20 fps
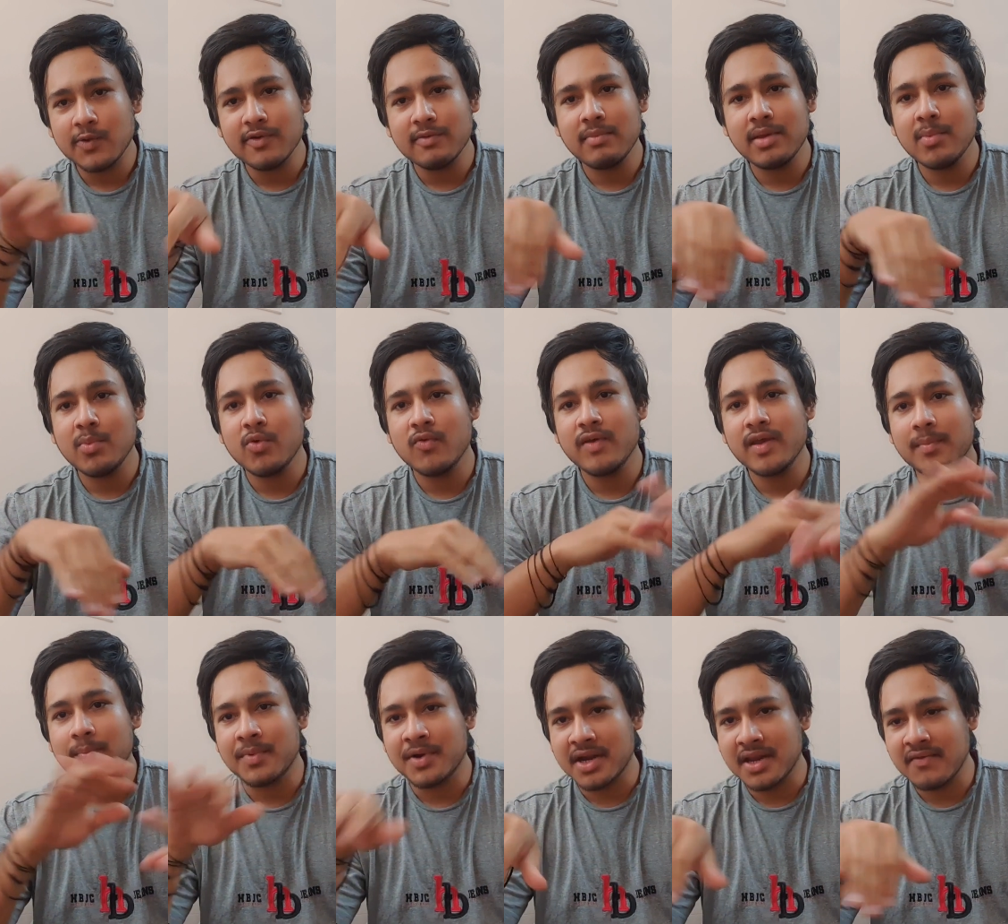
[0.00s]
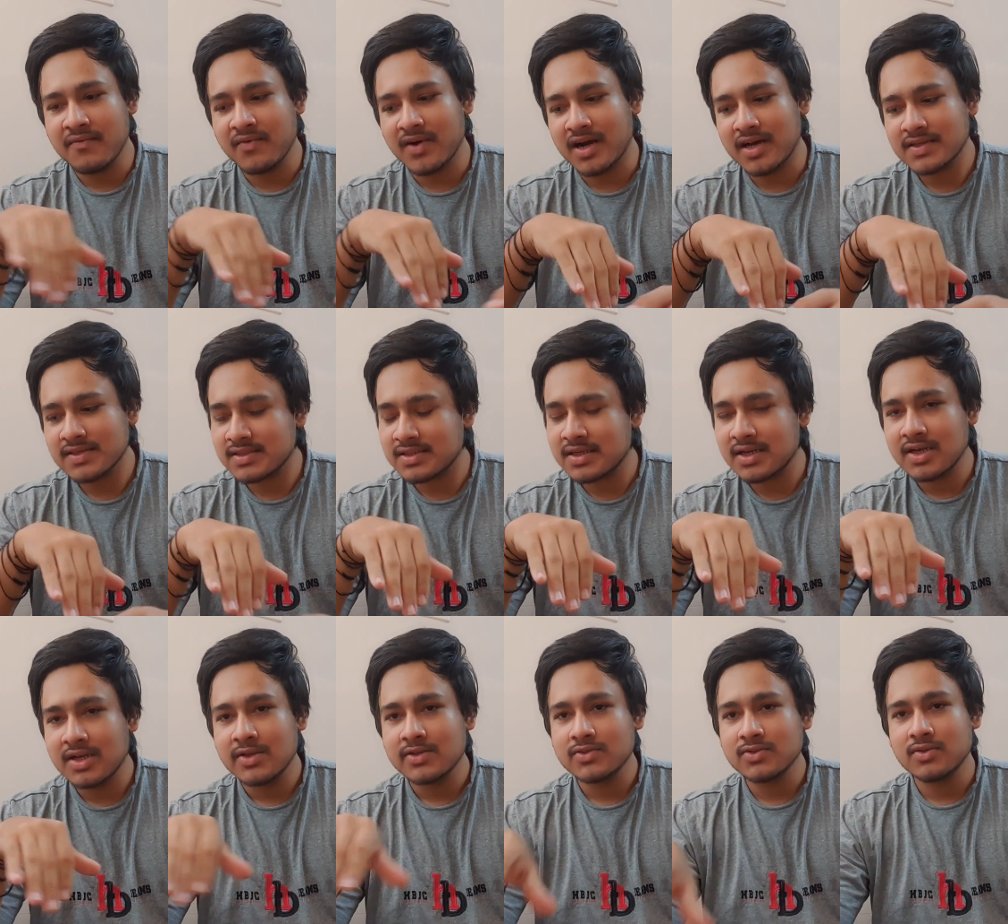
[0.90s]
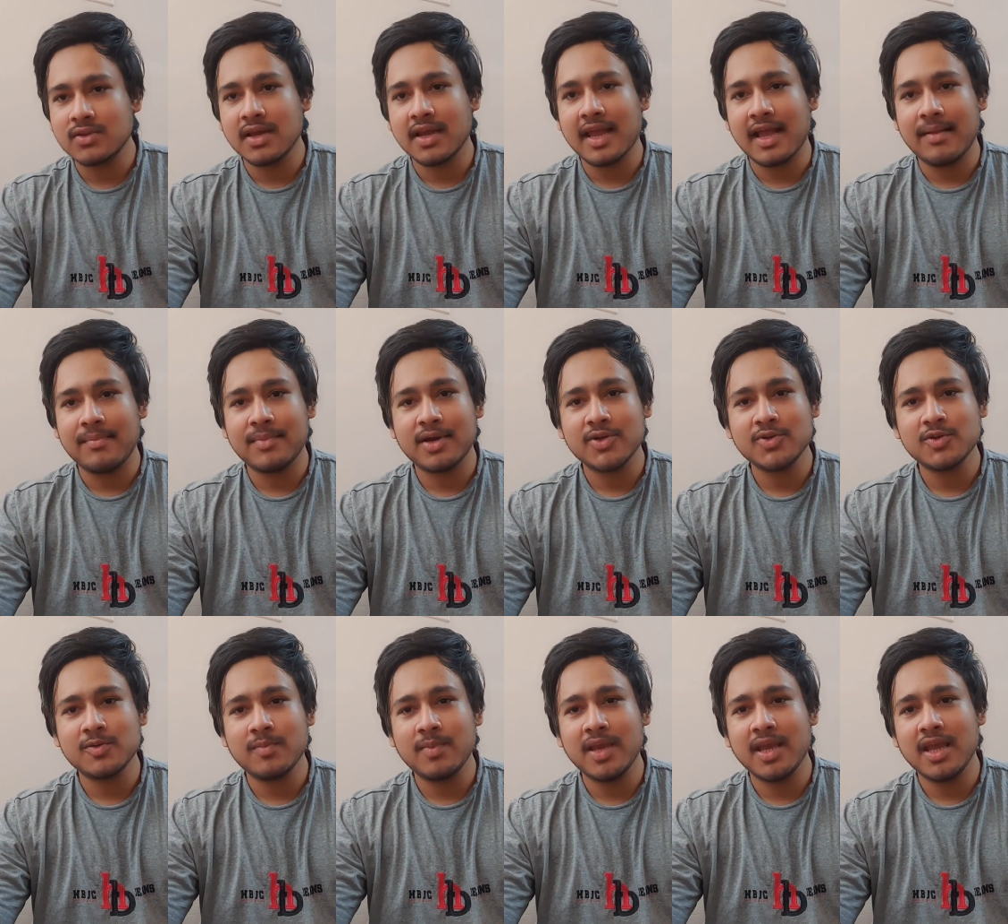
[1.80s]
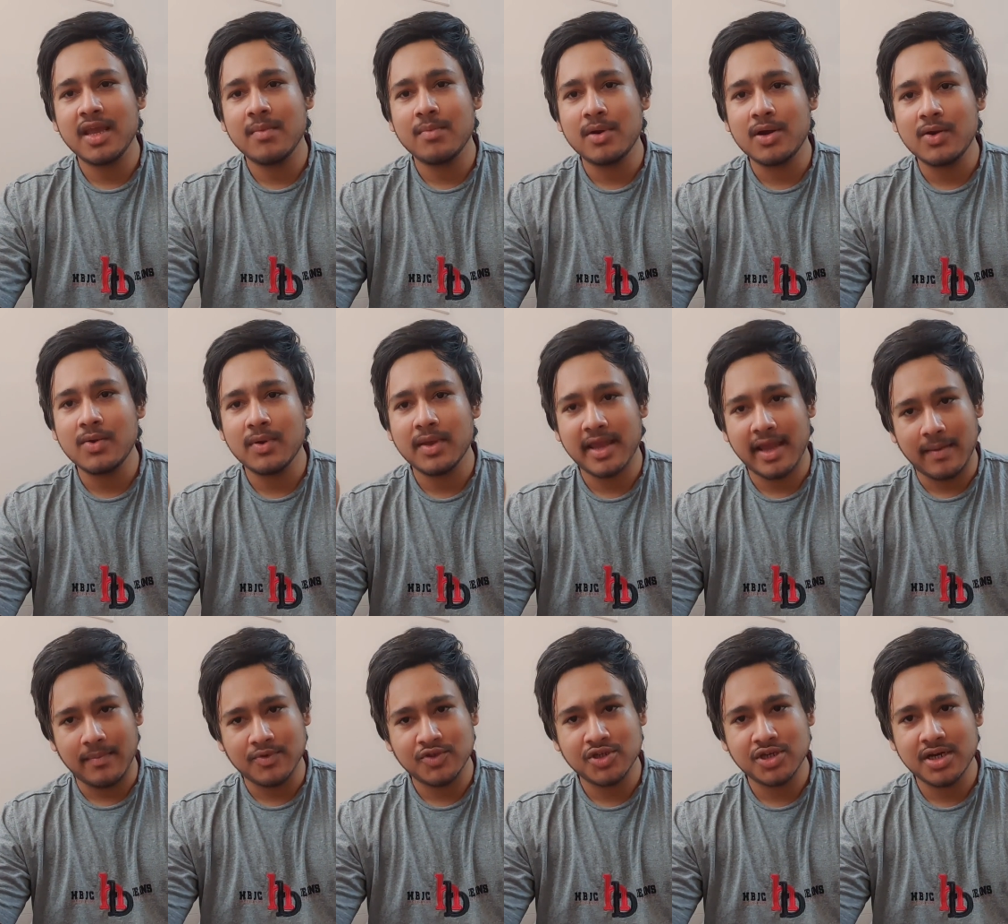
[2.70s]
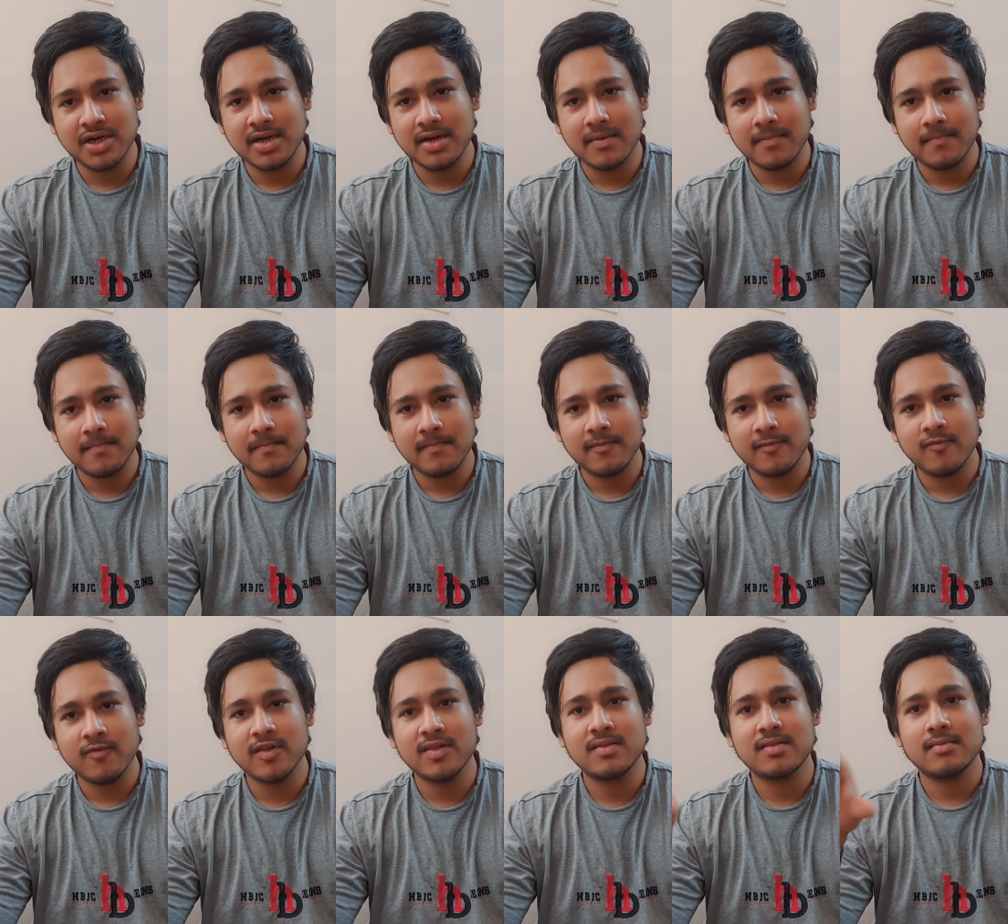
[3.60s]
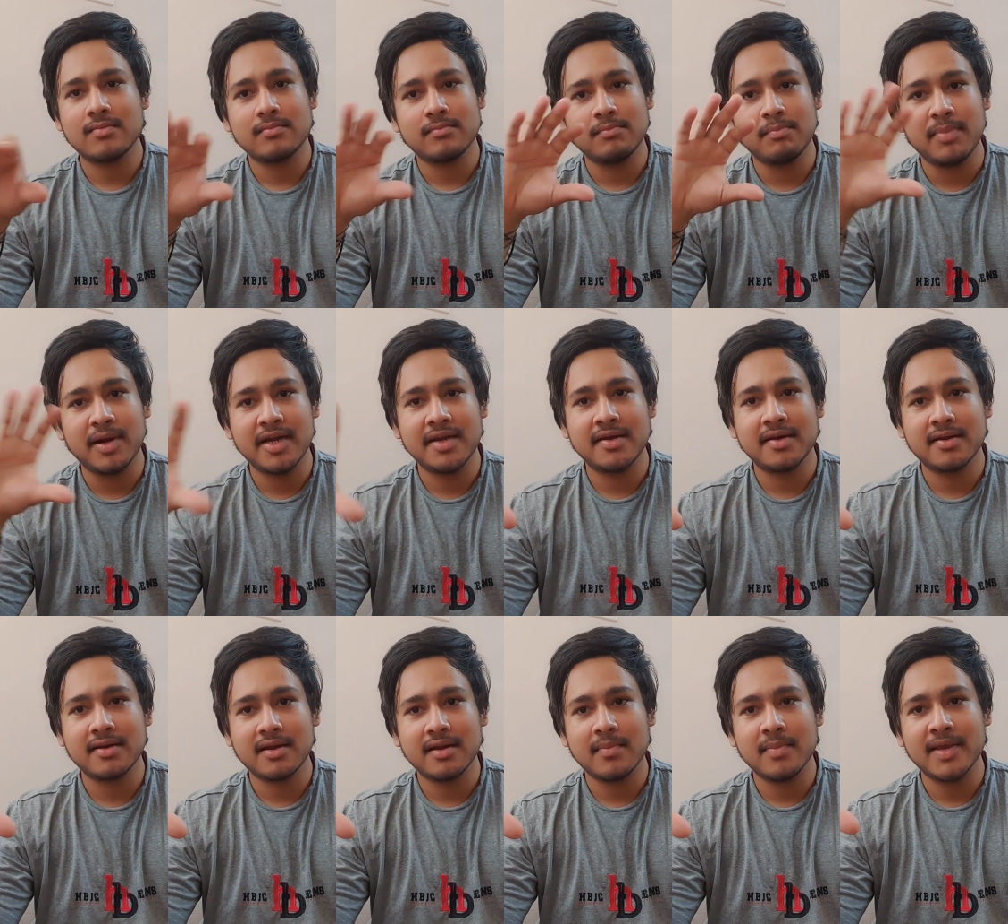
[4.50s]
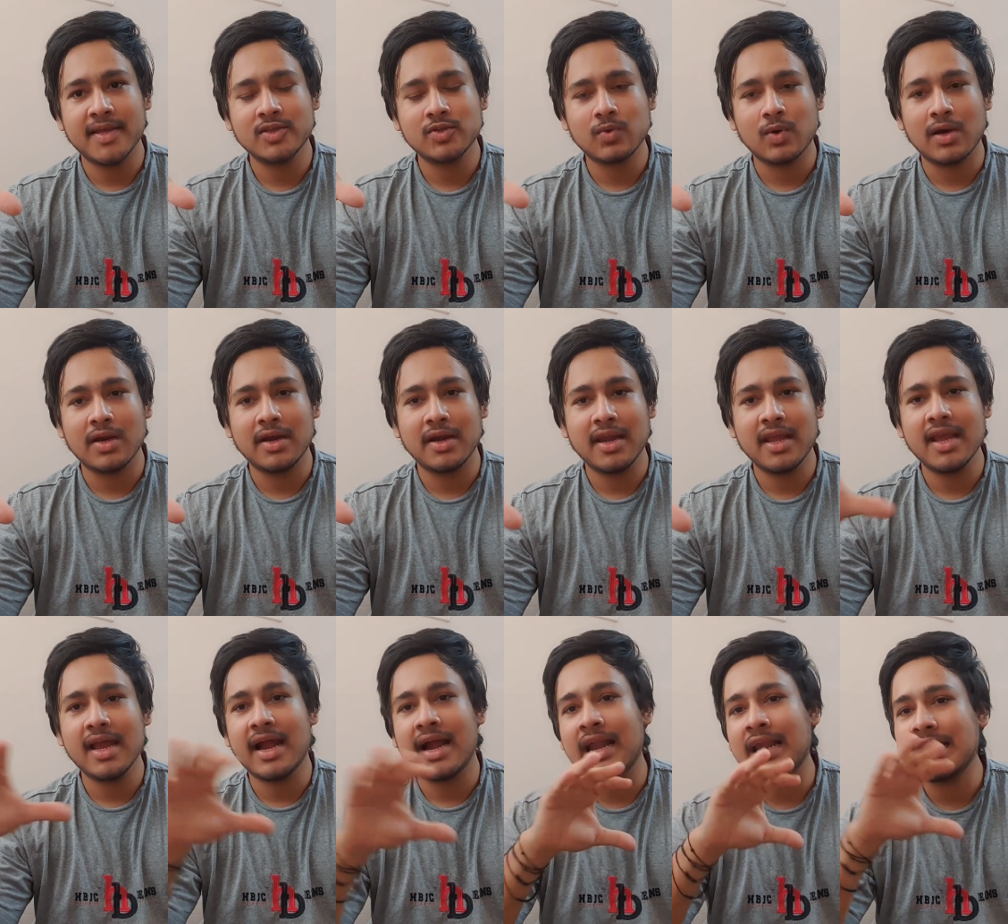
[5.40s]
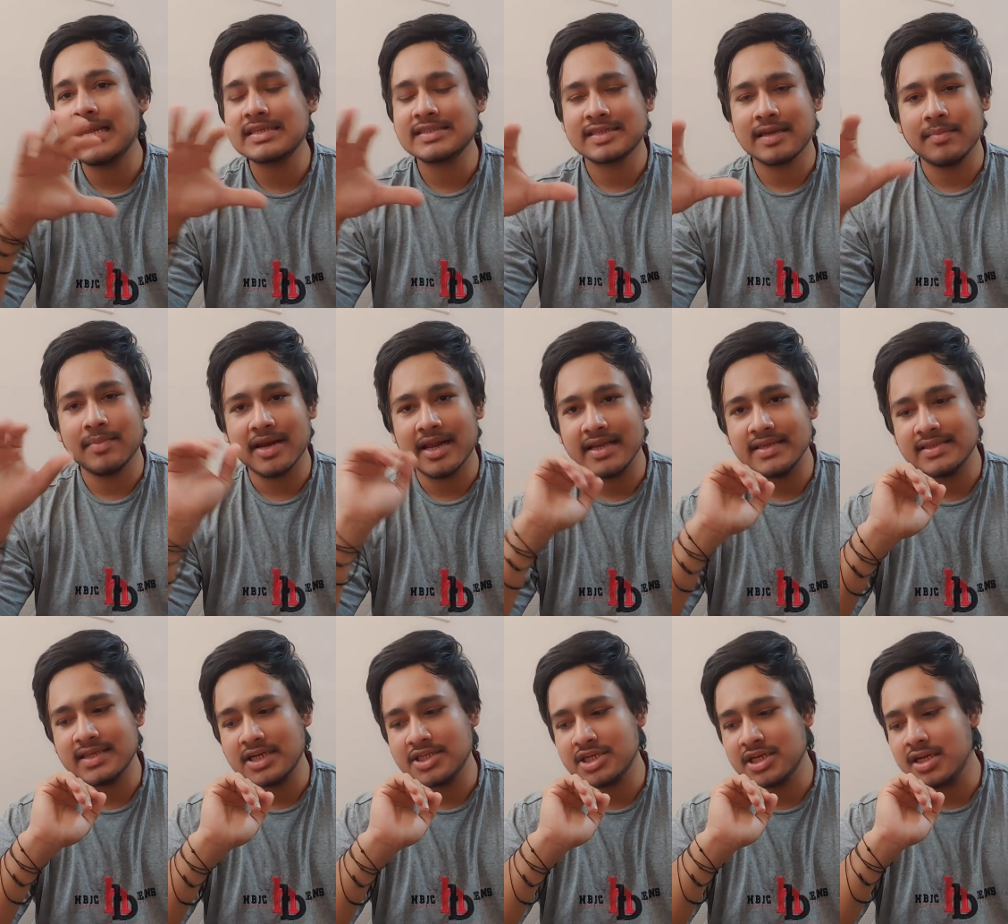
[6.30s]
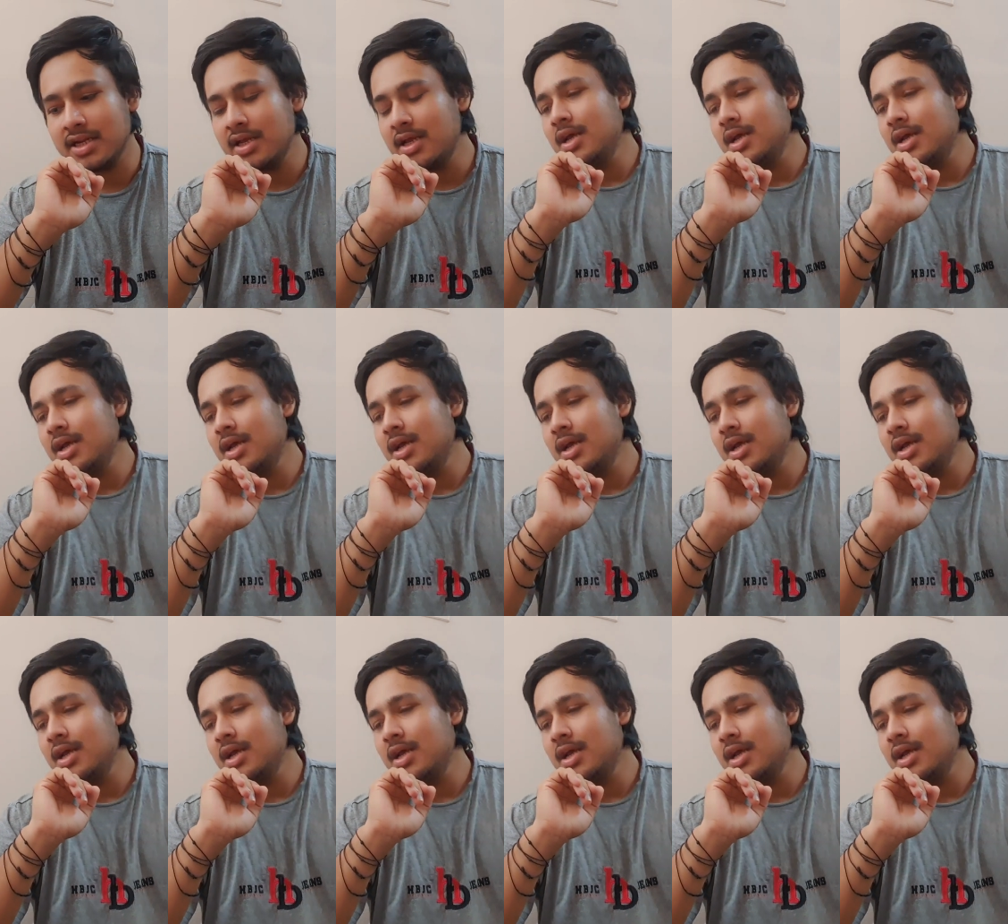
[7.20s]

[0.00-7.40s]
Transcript: be moving pretty fast, so the camera should be able to capture it with better image quality and stabilization.